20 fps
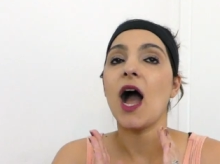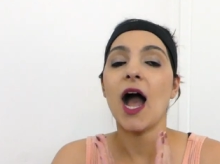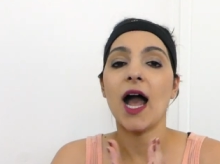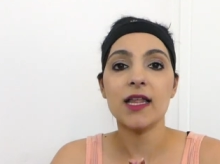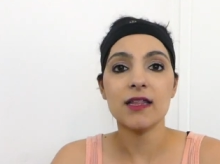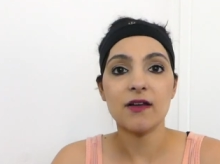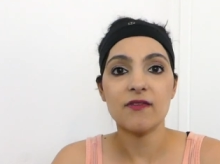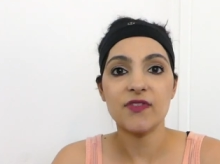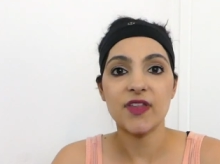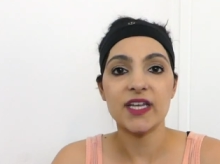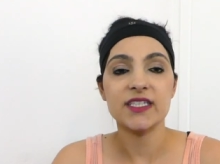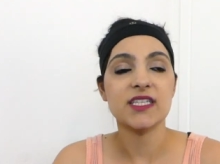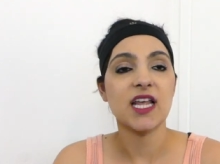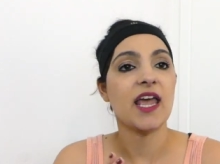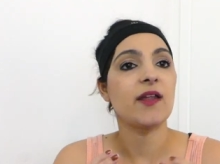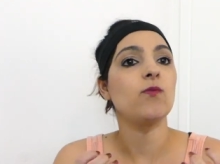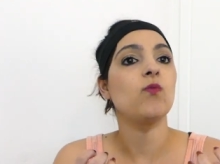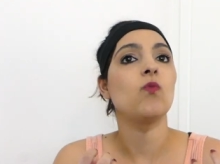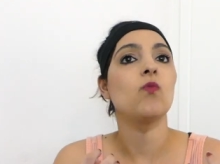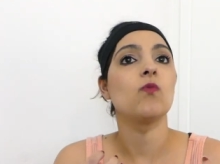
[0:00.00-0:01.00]
I love this.
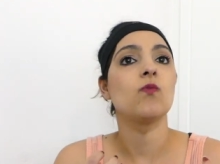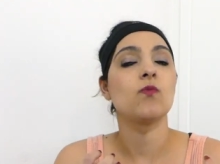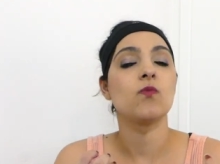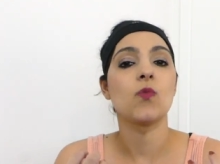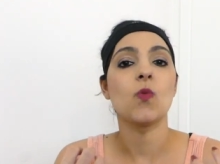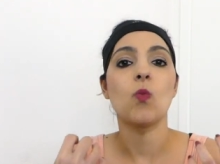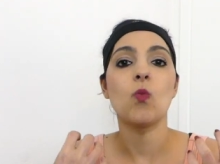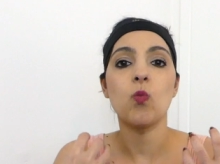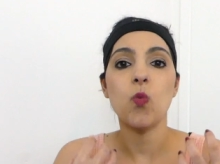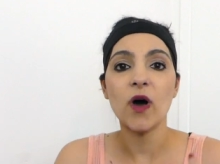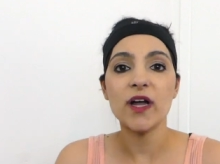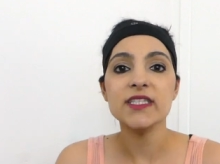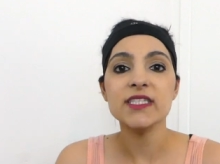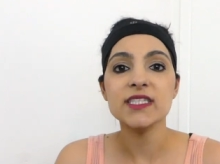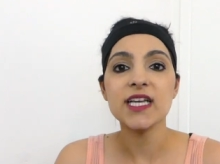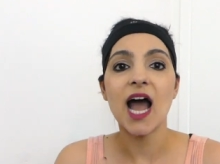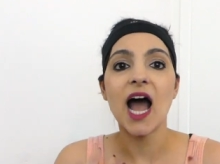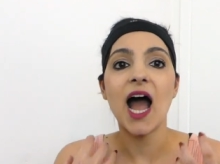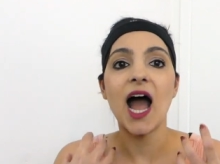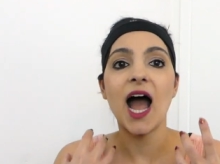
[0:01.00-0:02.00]
And once